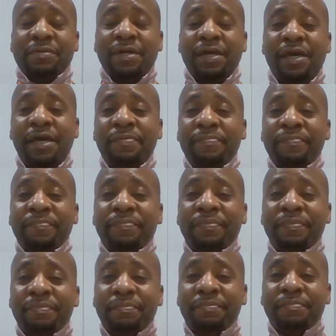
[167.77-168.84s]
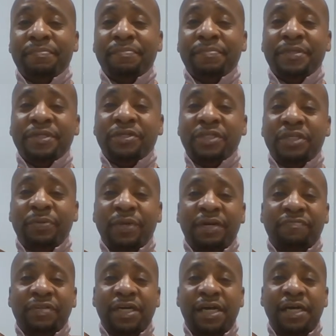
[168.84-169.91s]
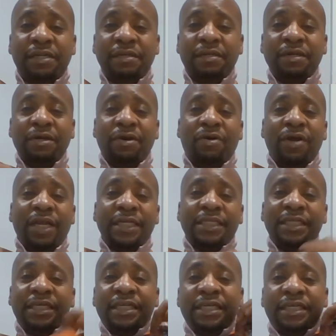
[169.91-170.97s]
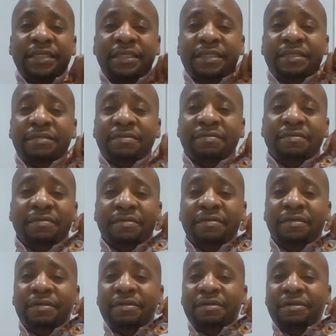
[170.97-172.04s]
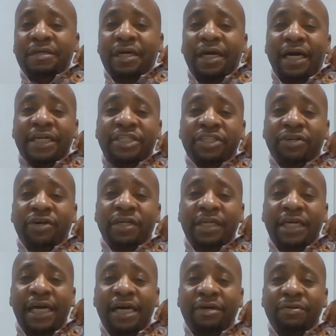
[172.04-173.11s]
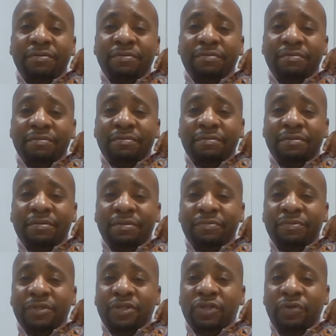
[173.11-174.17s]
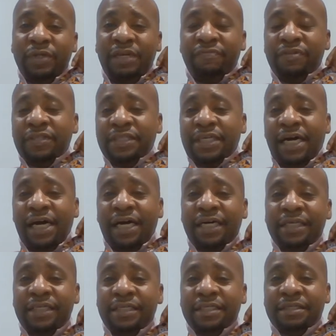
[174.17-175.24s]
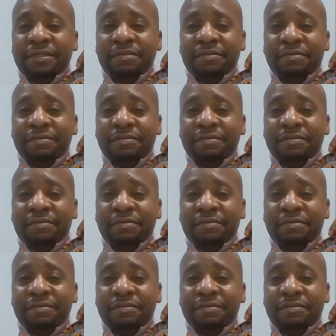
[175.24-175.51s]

okay? So see what I've done? All I did is I started out with two even sides,